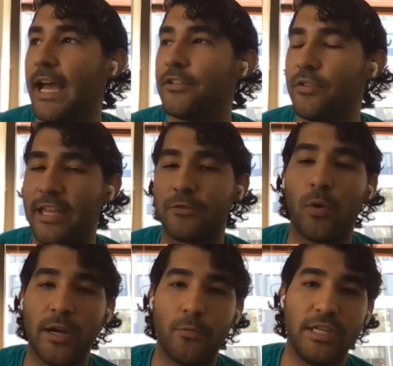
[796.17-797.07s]
And so that's
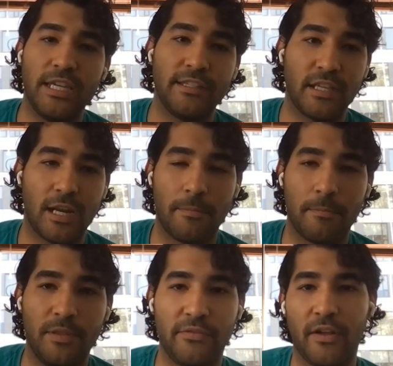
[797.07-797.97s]
why we ended up
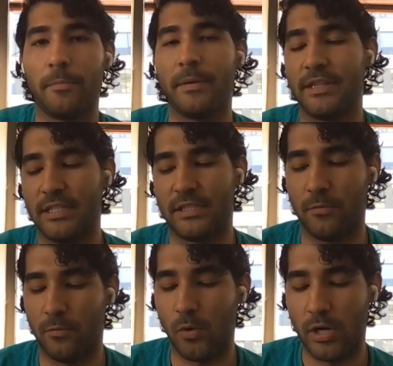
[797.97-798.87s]
developing this
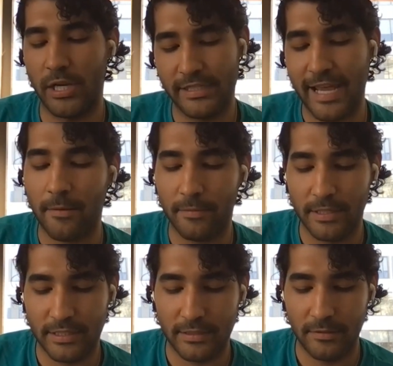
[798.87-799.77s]
one
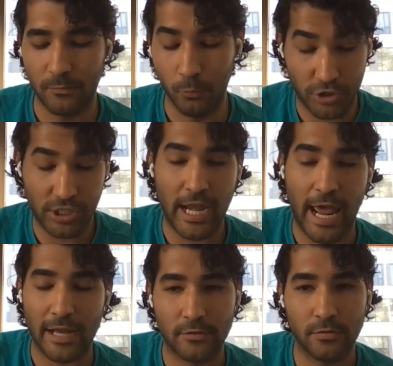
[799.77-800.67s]
tablet, which again
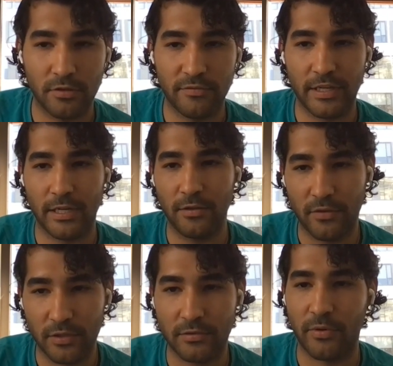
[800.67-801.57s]
acts sort of like a
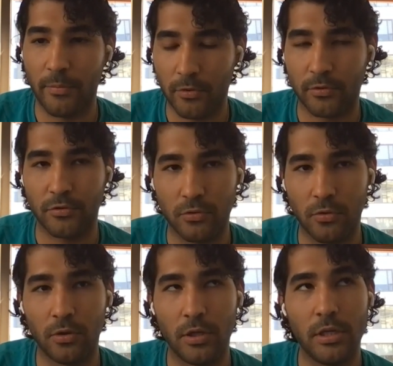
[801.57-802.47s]
universal remote
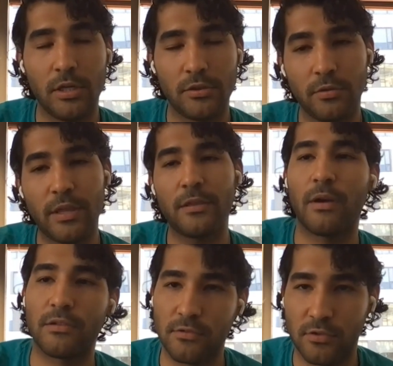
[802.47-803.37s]
control so that the
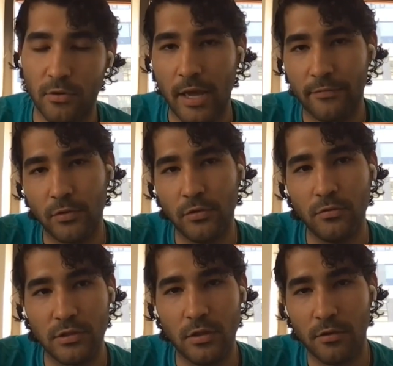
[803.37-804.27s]
restaurants don't have to
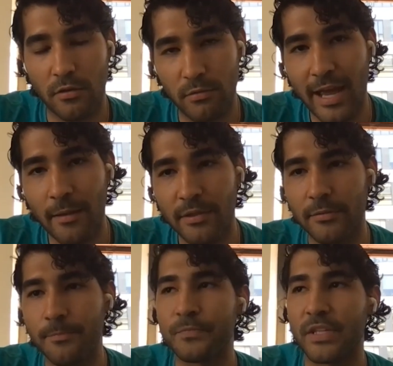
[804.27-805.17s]
use the other three
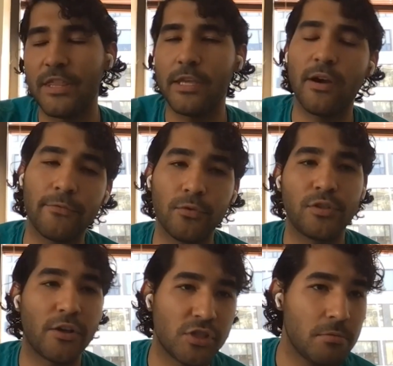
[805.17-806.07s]
tablets and they don't have
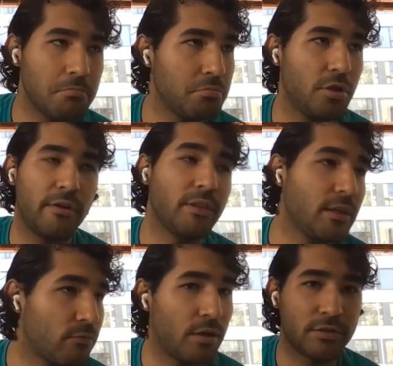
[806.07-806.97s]
to touch it. You know,
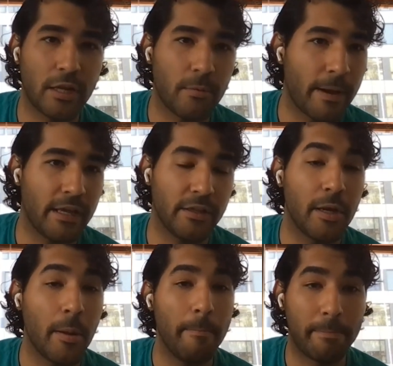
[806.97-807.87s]
everything runs on
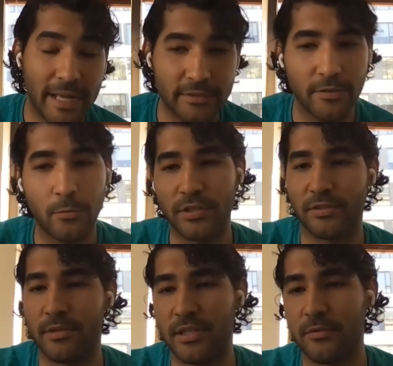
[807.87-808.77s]
autopilot but when
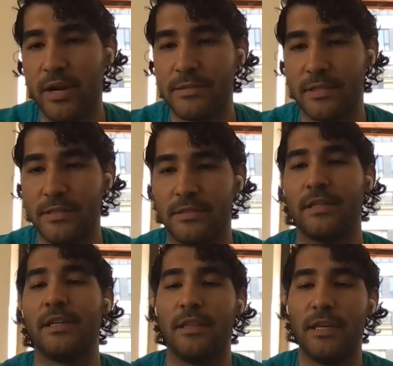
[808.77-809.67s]
something
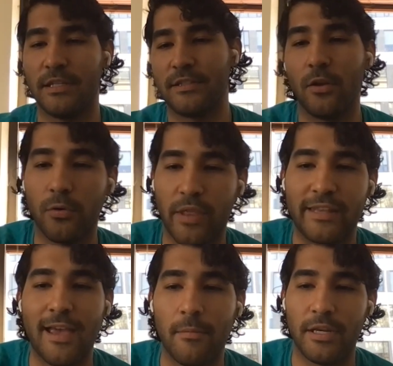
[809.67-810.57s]
arises, they can still go to
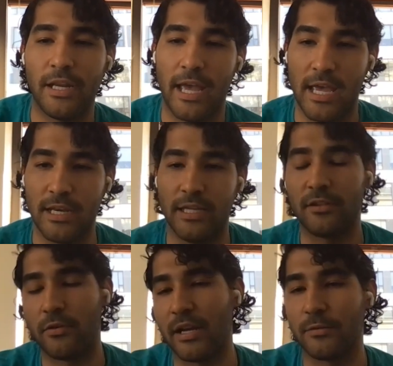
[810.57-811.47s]
that tablet and
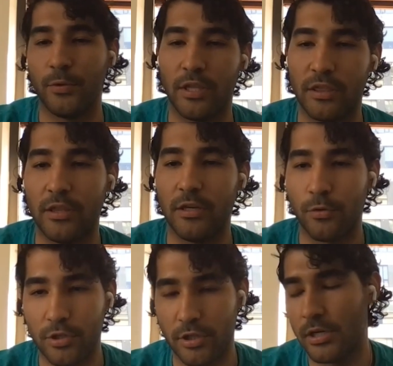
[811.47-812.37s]
interact mm-hmm. with the
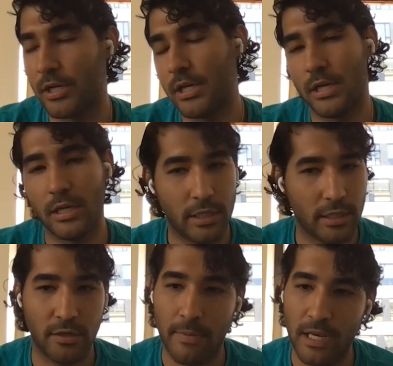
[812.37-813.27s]
order,
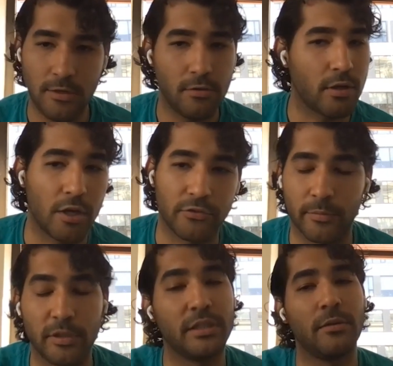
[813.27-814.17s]
their menu, the
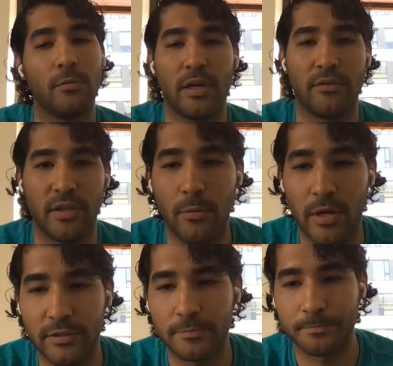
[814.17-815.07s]
customer, whatever they
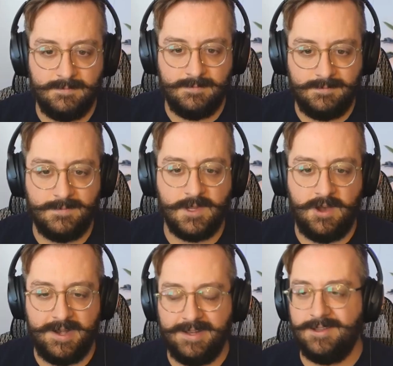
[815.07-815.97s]
want.
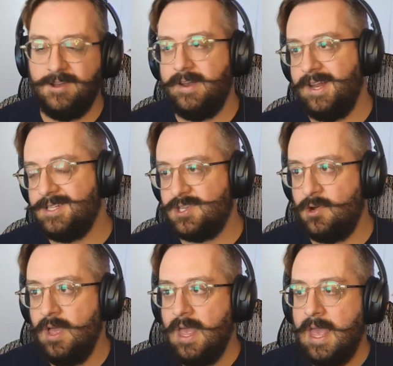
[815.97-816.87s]
Got it, got it. And
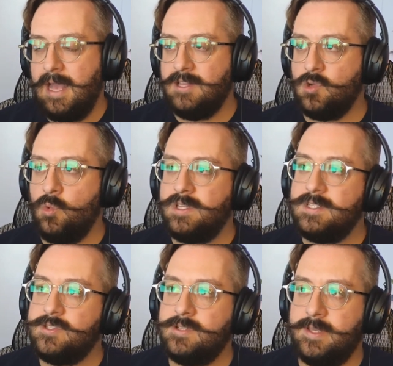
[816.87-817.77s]
so, and so, what
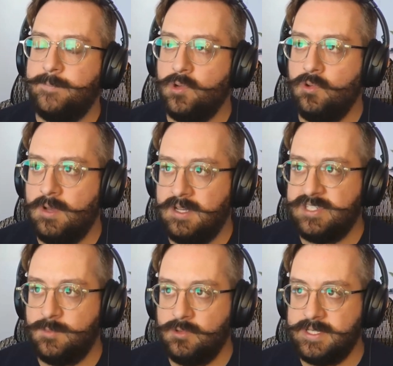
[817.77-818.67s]
does your typical
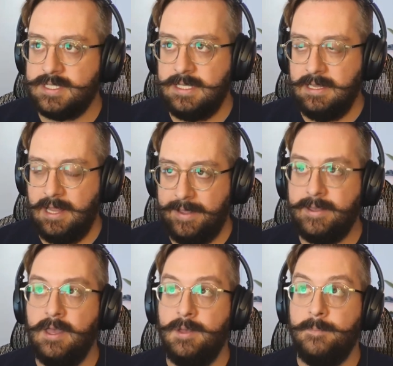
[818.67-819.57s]
customer see
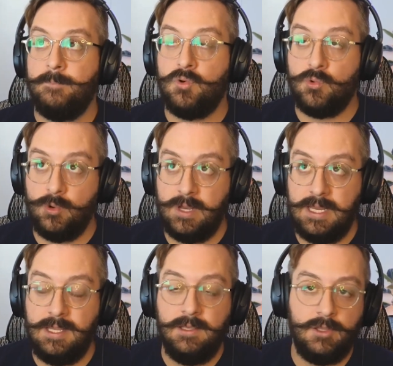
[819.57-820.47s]
like
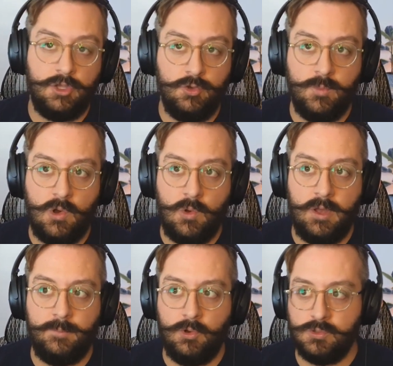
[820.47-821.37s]
pre Cuboh
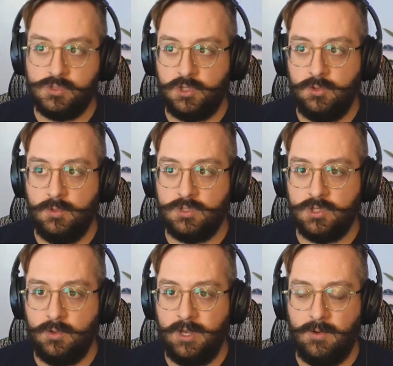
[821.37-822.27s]
and post Cuboh?
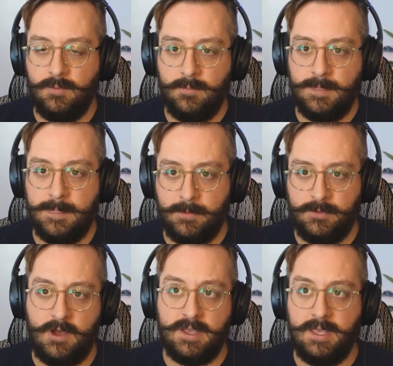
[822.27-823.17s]
So you know,
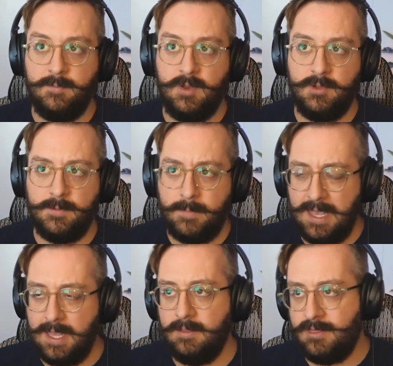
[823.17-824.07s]
talking a bit about the
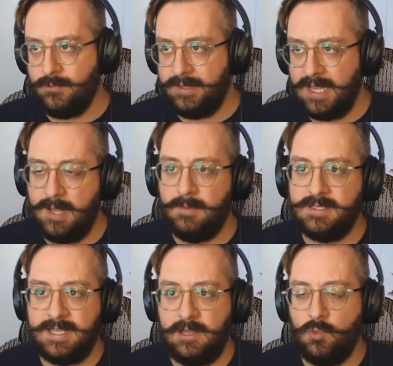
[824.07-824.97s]
pain, three
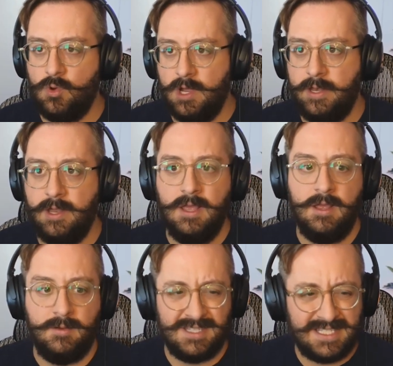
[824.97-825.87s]
tablets down to one,
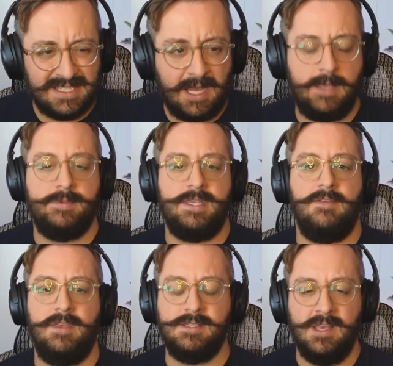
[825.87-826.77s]
time
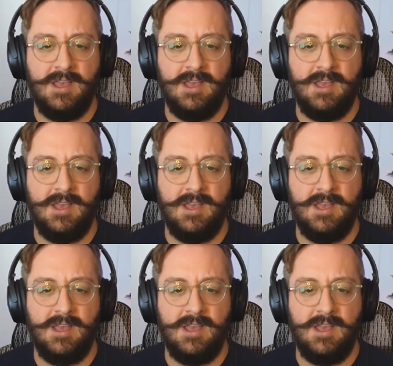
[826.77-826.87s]
savings.